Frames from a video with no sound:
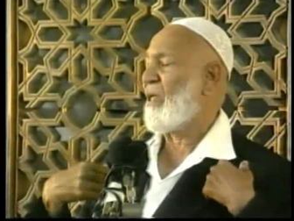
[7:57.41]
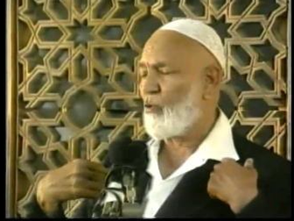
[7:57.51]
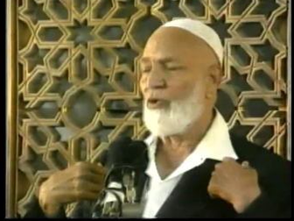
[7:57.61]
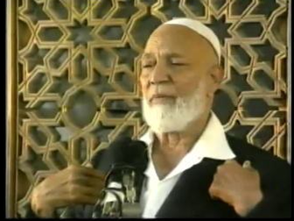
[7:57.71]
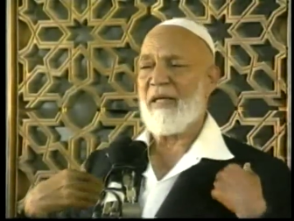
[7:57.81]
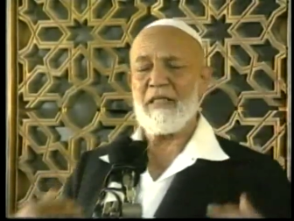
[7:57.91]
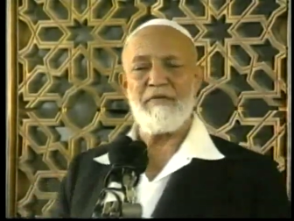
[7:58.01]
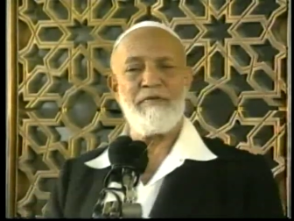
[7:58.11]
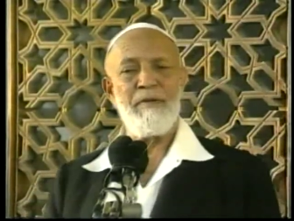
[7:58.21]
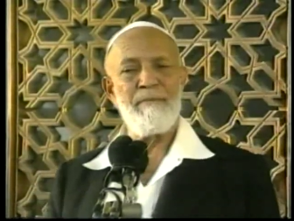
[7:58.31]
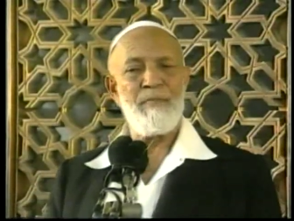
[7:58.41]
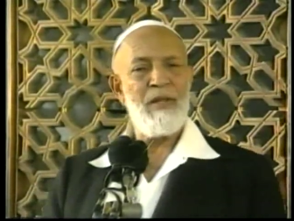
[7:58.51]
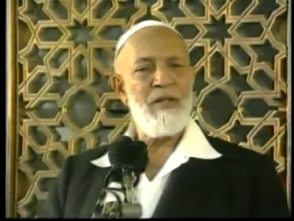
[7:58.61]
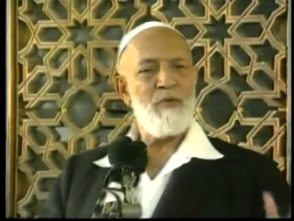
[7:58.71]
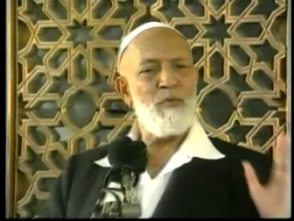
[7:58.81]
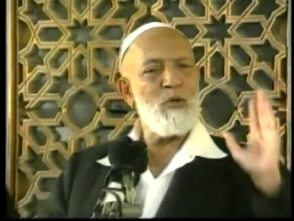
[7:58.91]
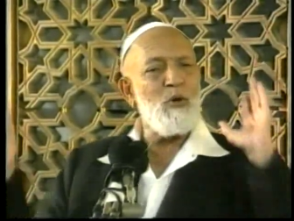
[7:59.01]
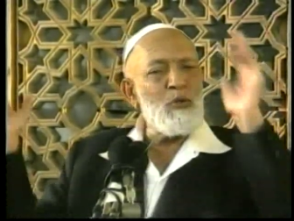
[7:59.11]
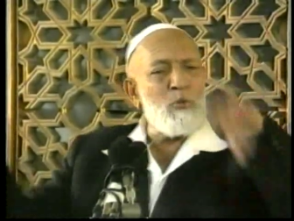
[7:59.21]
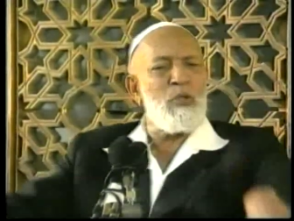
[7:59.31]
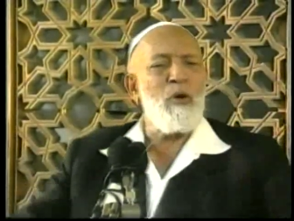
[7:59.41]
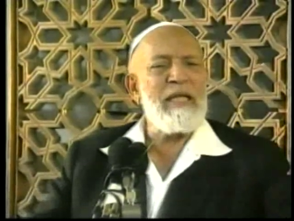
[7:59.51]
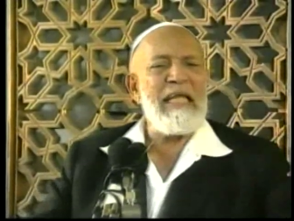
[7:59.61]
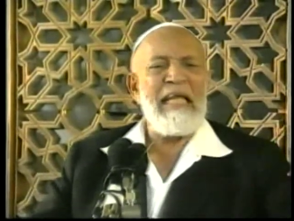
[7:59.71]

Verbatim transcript: me, including myself, we go through the